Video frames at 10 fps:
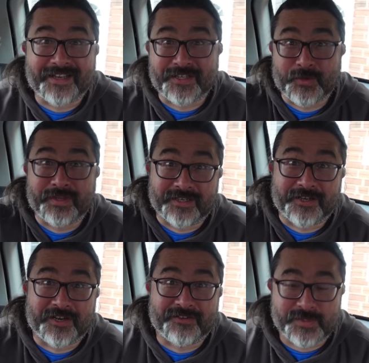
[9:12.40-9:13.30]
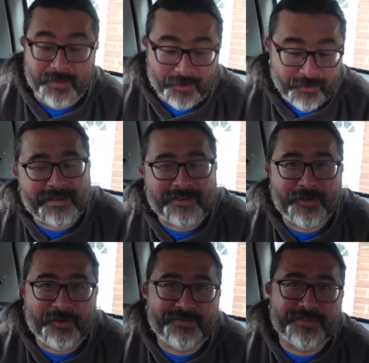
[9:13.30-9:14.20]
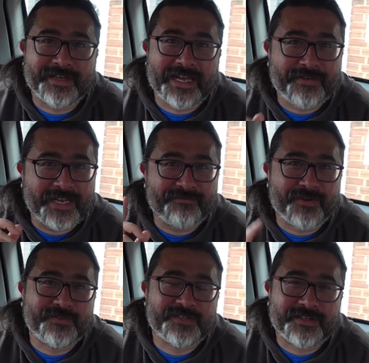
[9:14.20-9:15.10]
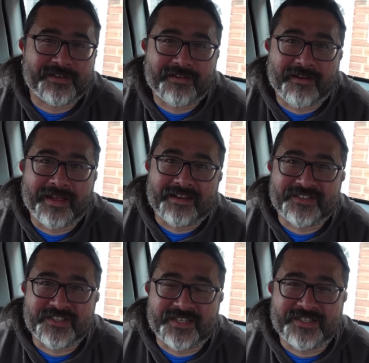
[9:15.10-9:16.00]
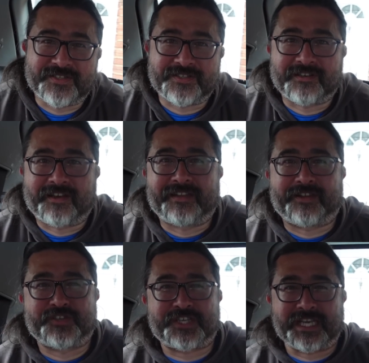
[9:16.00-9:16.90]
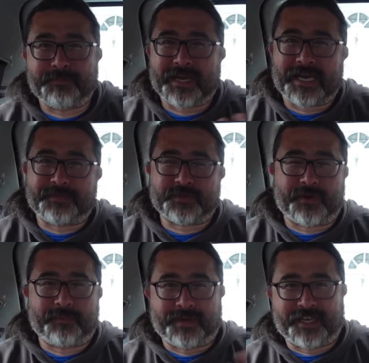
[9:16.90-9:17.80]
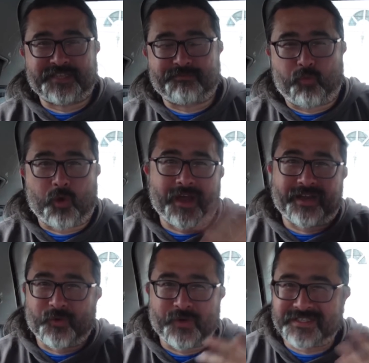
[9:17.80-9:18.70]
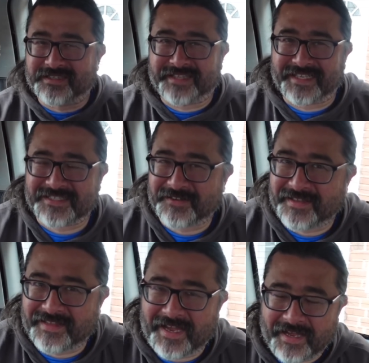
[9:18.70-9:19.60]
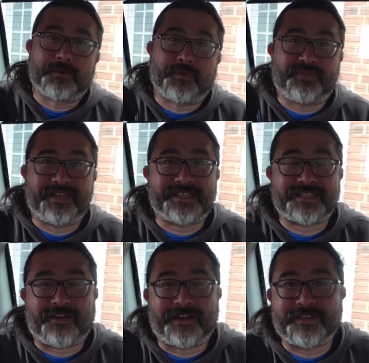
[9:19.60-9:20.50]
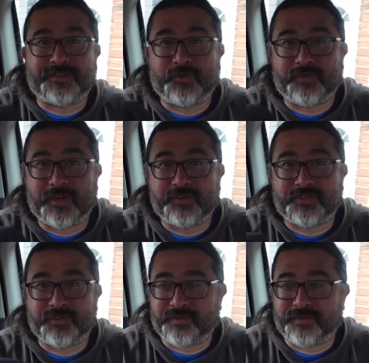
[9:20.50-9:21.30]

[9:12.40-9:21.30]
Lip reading: I do in the car as well, and I often have headphones in at night and I just listen to like those sleep apps where it plays white noise and things like that. But with this I can do those 2